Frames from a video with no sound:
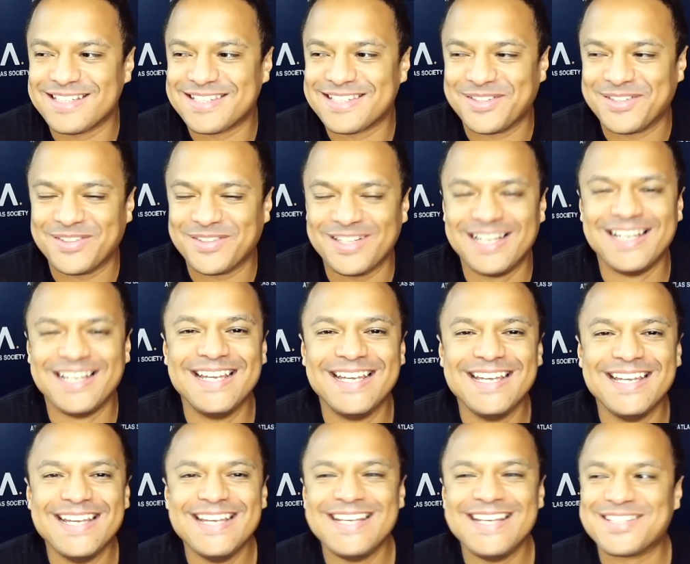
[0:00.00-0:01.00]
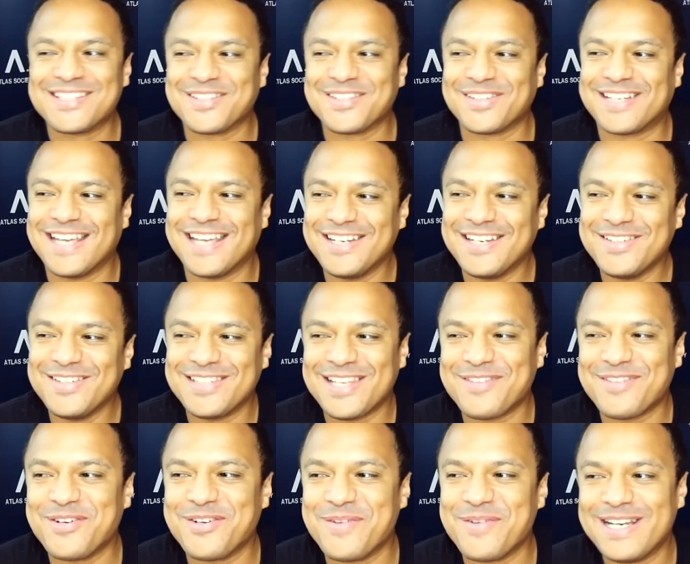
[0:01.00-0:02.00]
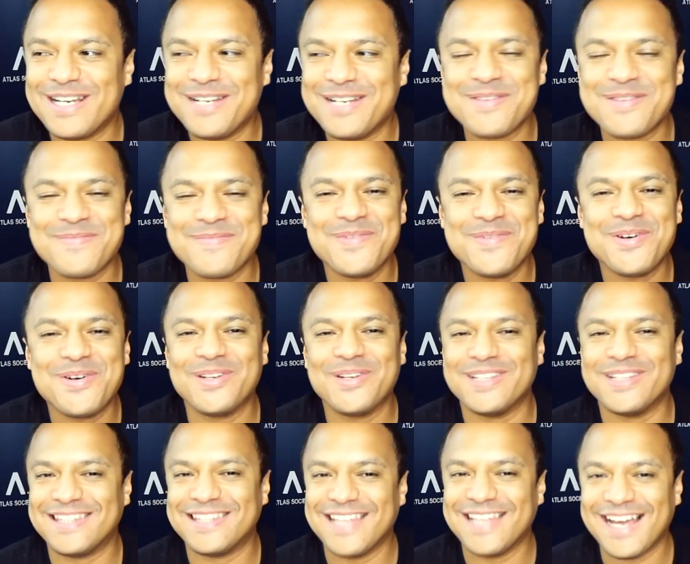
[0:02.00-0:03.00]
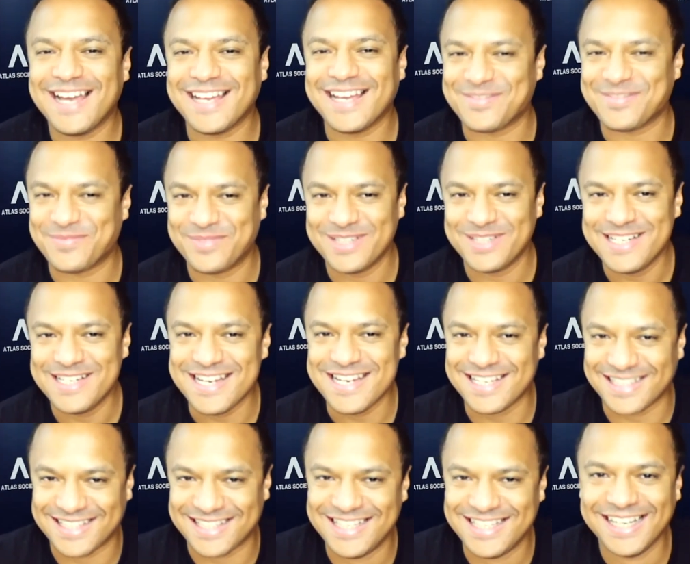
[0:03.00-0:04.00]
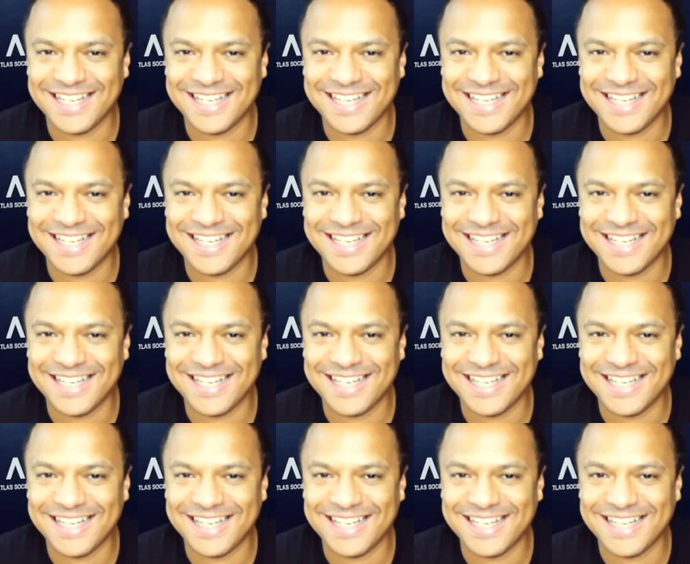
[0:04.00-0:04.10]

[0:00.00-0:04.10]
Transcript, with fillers: So, so can you develop a little bit more on that, please?